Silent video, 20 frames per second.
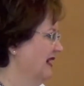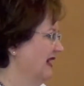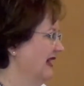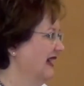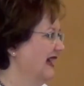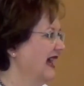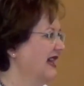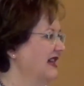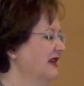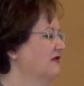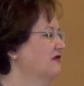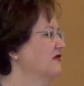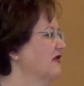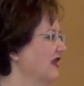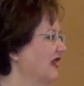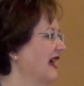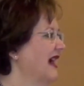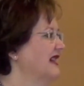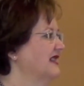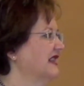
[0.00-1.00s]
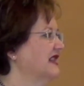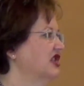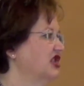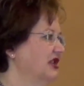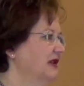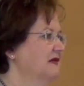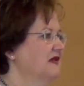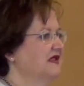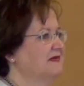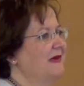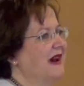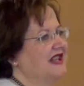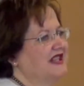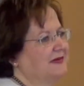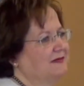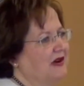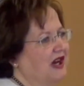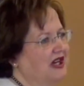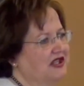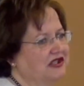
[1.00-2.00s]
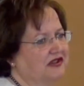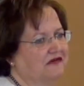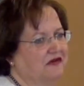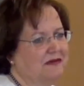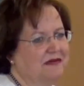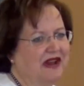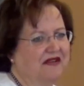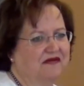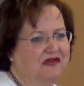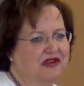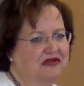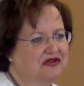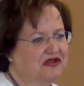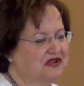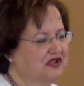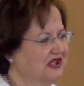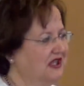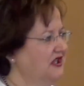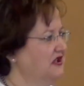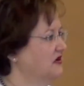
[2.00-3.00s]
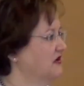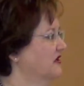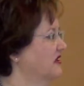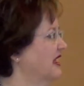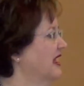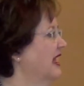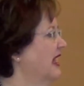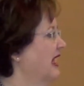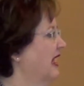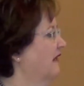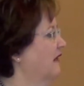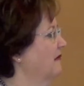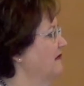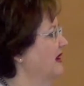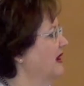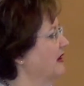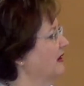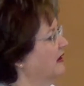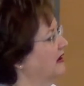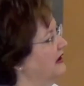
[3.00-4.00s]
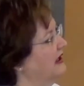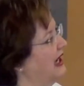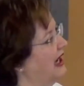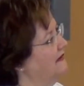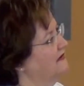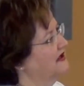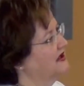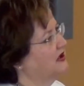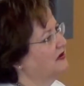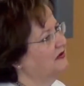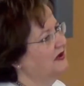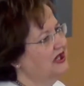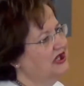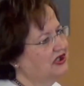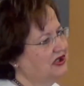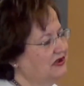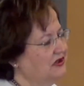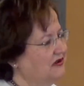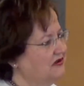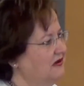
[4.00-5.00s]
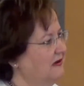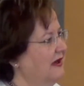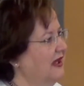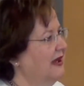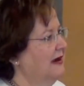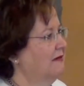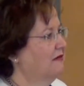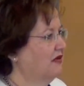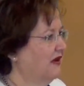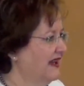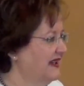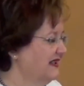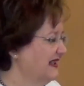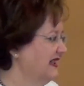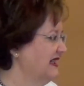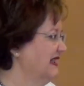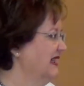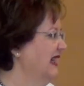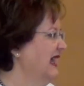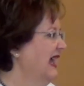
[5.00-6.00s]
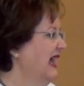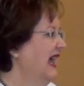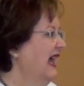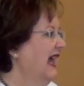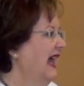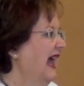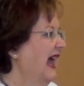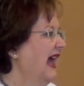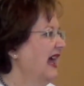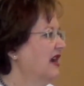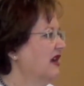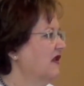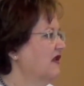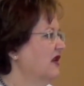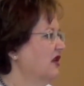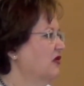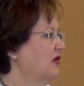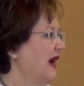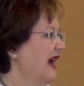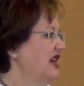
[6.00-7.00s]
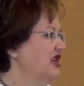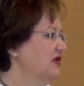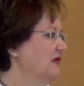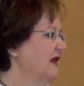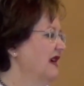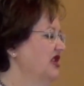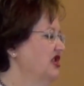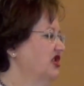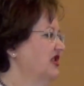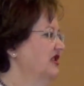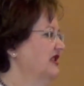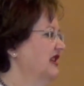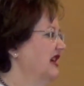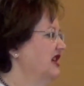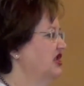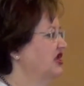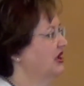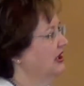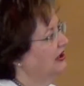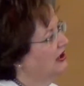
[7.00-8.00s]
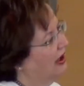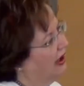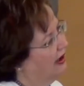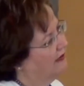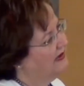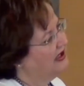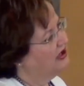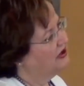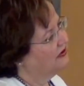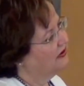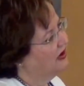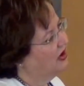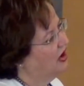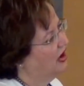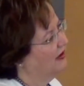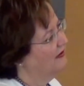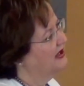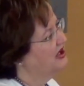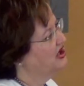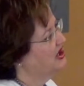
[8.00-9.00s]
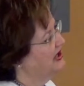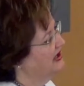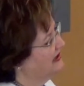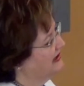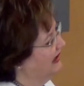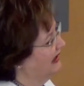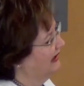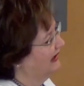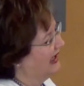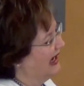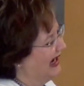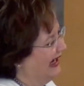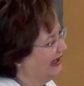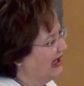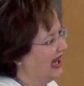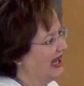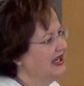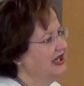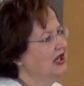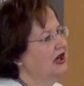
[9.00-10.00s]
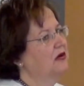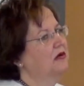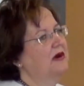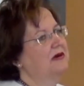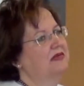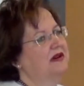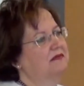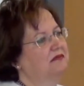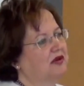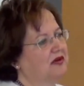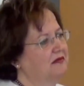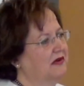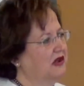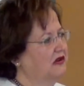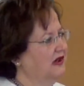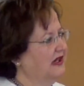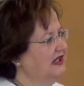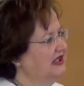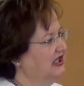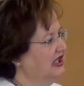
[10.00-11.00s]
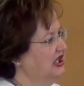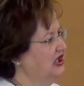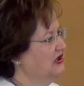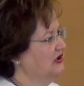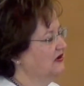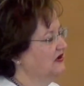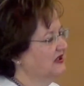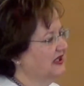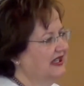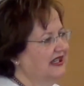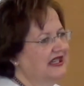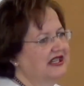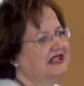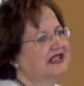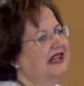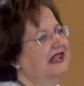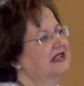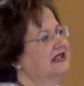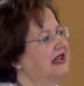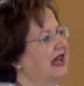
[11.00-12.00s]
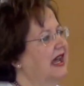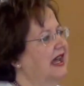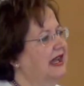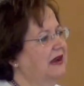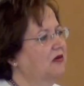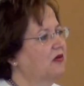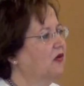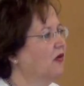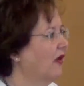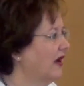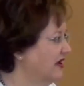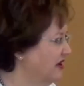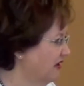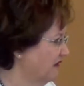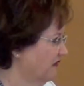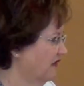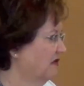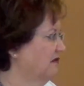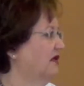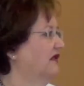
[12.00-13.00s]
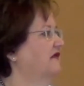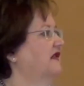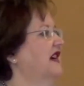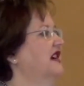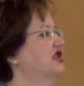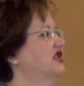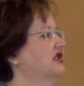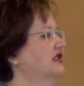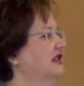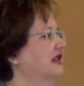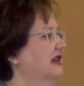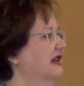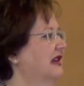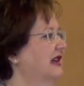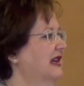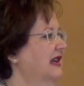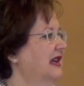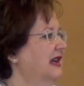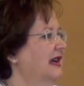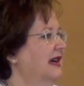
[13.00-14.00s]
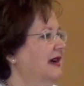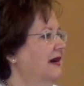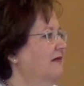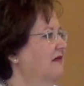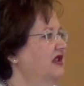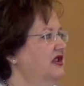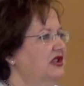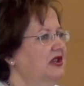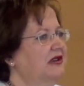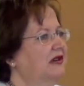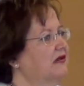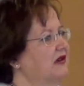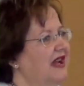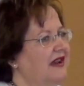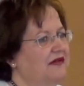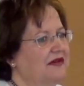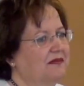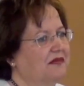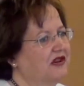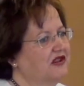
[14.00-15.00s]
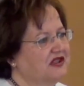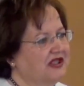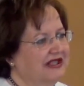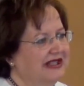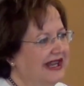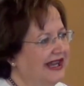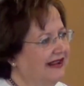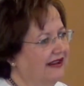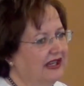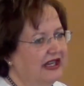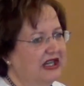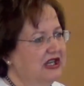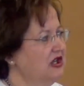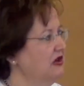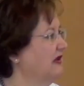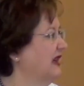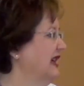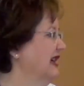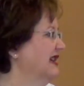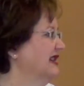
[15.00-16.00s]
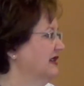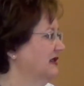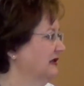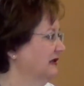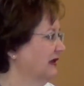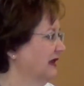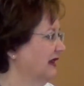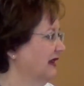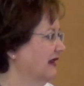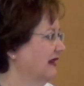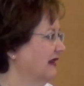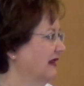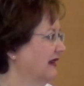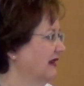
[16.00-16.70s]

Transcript: And I didn't realize it. She was my sponsor for my Future Teachers of America, and I was the regional president. And on the graduation day, she called me to her home and she said, "Lila, I know we've been promoting teachers and it is a wonderful profession, but you don't have the personality and you can't do it."